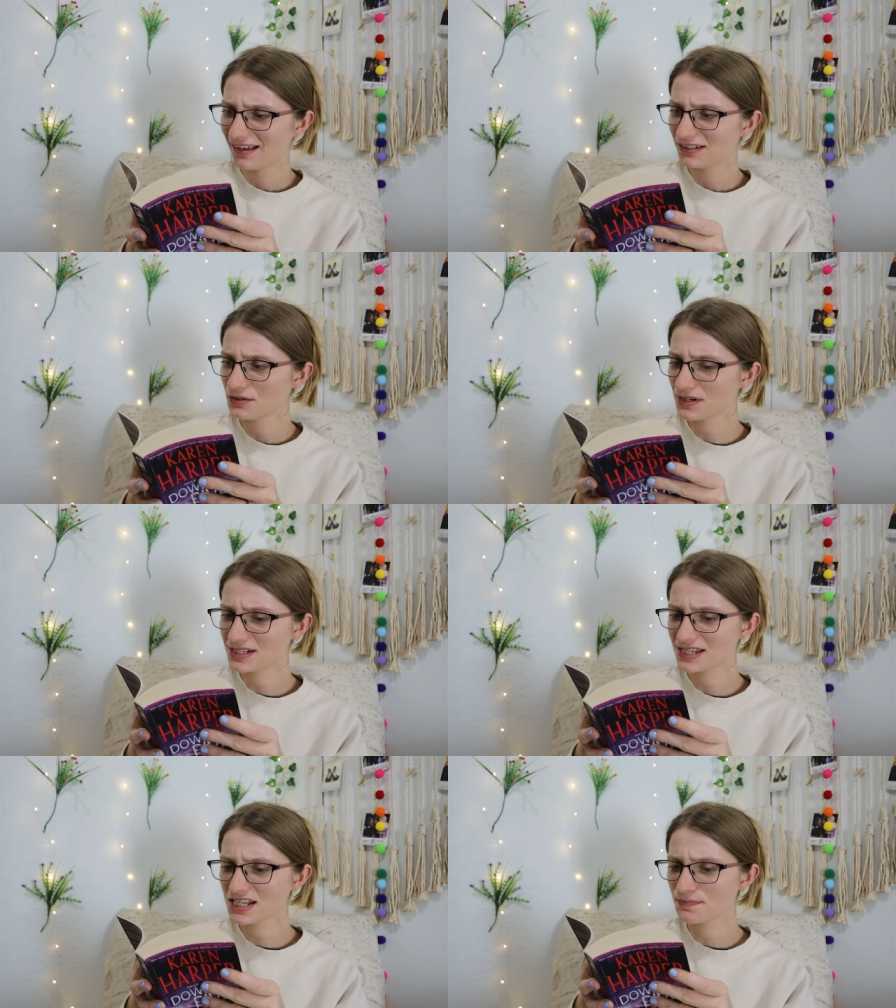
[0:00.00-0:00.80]
Dude
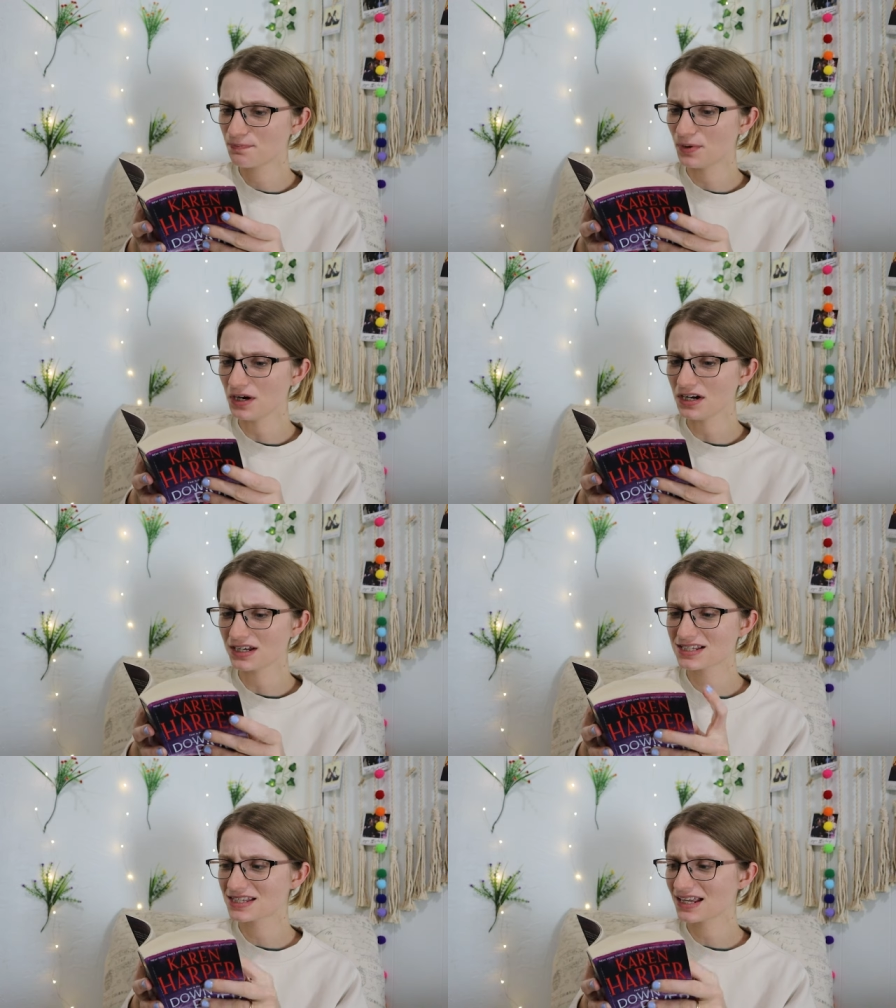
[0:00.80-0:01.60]
it's these
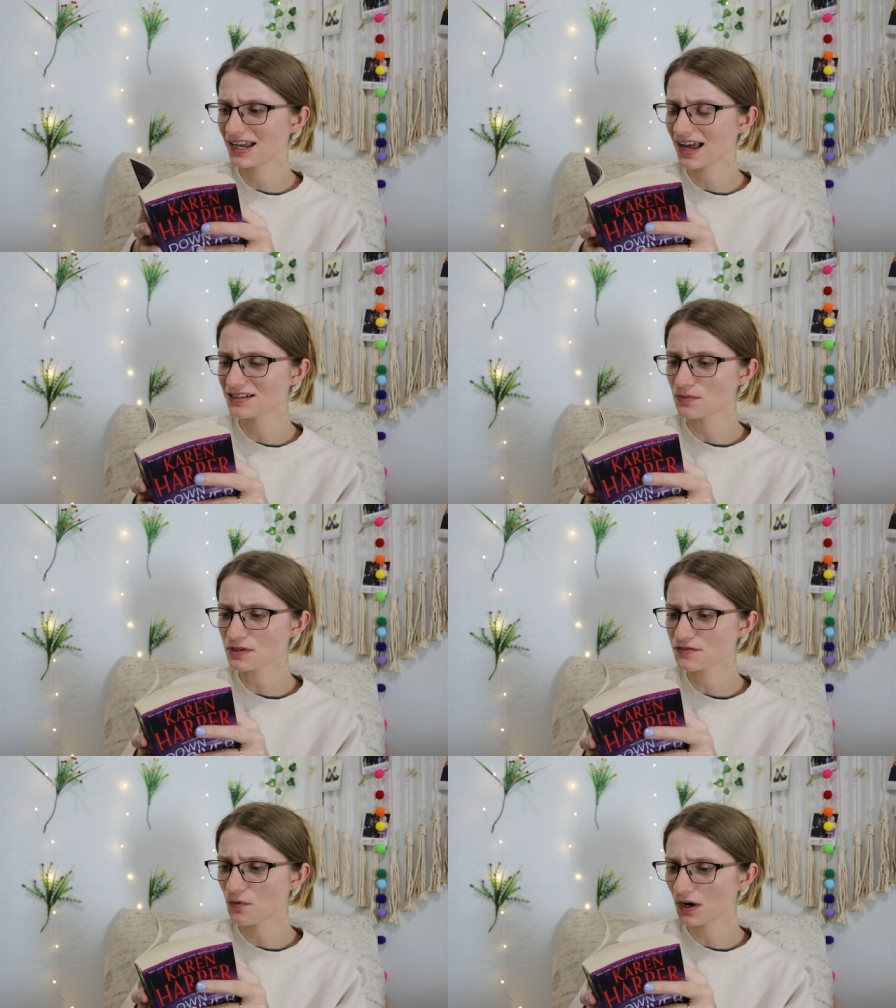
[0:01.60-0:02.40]
books that yeah it's
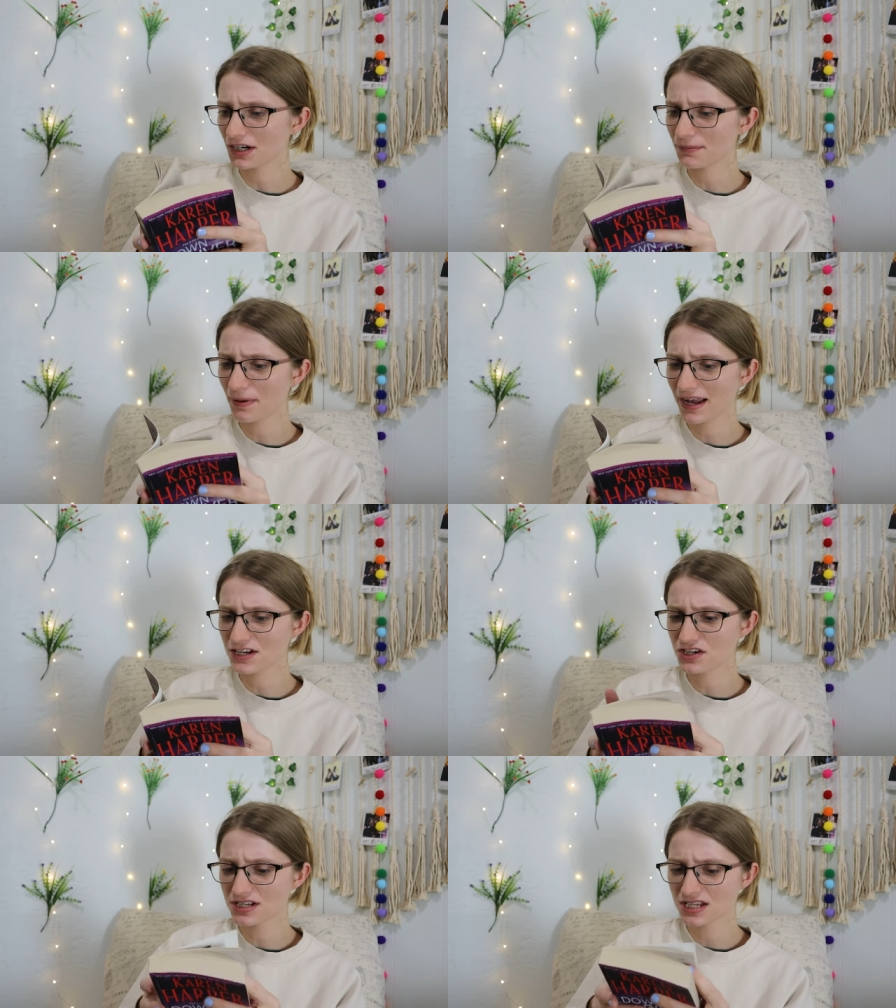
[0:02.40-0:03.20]
almost 400
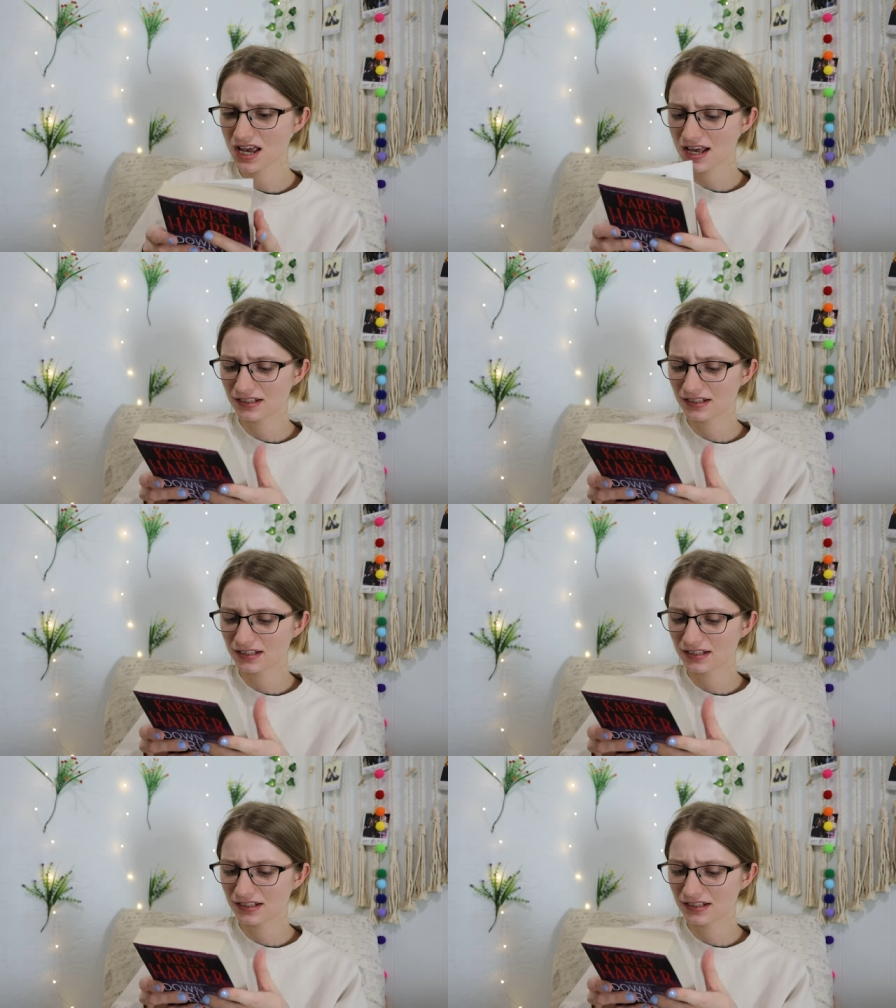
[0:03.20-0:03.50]
pages.